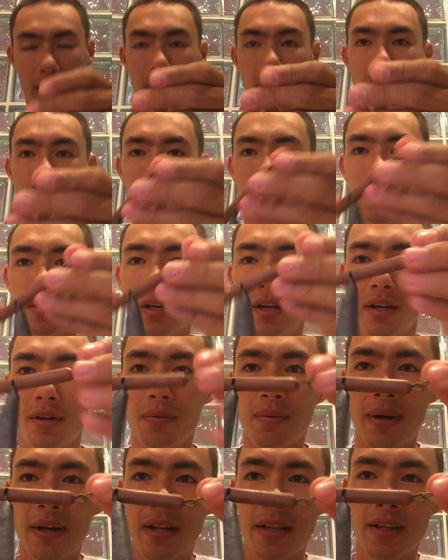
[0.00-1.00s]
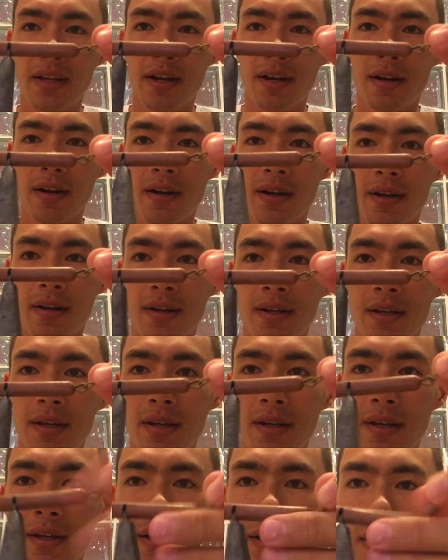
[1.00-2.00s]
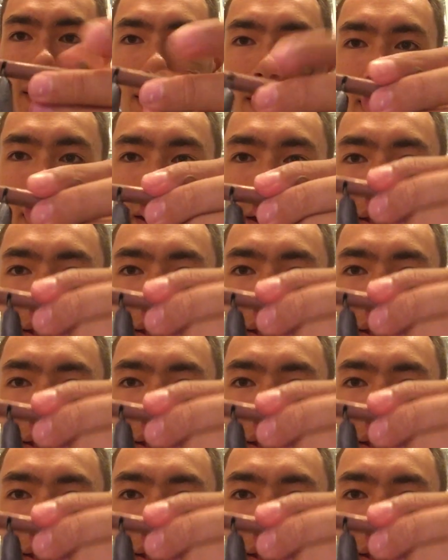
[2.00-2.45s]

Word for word: so you got your weight in there. And then